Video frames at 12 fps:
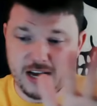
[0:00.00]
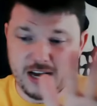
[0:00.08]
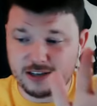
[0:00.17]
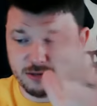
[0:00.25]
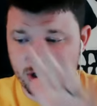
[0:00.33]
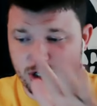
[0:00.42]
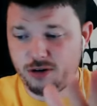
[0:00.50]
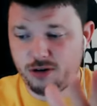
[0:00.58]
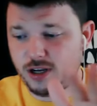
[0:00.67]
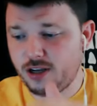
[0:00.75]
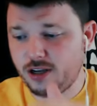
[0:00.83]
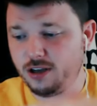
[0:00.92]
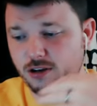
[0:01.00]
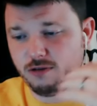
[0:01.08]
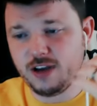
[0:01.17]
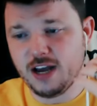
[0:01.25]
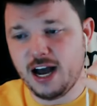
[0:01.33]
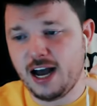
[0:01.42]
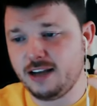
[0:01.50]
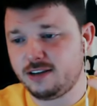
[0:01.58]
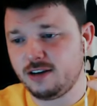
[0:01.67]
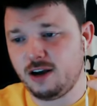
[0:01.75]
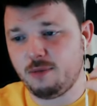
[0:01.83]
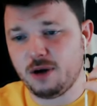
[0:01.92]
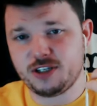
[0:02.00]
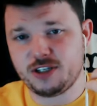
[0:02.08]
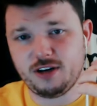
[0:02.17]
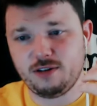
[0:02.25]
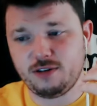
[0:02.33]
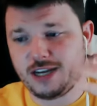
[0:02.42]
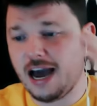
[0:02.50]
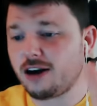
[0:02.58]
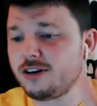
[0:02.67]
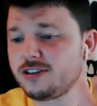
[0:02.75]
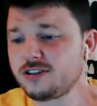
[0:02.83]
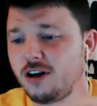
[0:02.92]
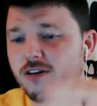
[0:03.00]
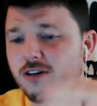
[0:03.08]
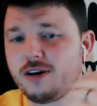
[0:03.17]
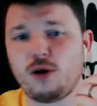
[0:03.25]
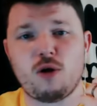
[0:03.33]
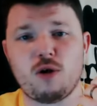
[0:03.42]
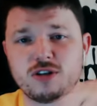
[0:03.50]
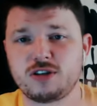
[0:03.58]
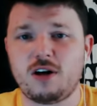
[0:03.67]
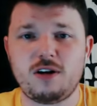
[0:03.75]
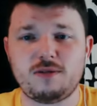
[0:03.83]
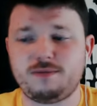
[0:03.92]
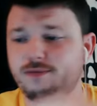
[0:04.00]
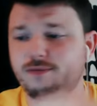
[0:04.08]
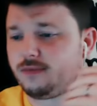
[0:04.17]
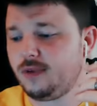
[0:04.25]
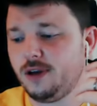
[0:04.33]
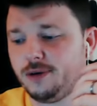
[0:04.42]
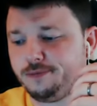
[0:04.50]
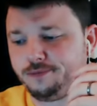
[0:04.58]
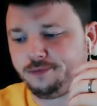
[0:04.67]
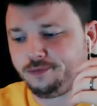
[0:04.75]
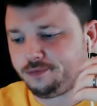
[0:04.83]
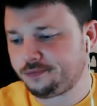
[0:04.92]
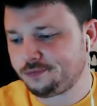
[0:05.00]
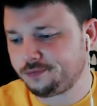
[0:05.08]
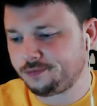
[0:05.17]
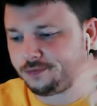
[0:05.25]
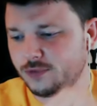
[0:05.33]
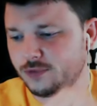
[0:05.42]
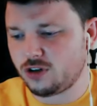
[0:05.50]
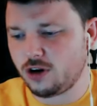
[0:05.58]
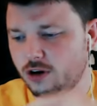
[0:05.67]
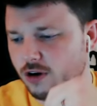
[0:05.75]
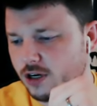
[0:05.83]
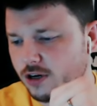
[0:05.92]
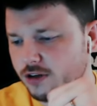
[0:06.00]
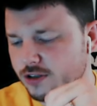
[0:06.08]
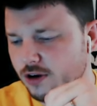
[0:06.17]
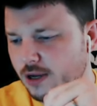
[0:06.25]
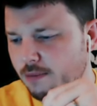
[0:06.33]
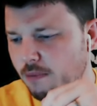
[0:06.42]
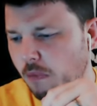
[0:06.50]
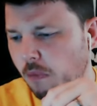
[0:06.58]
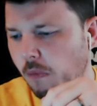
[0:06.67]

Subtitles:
got some shooting, you've got a bunch of counter assault or assault. Sorry, Chris, go ahead.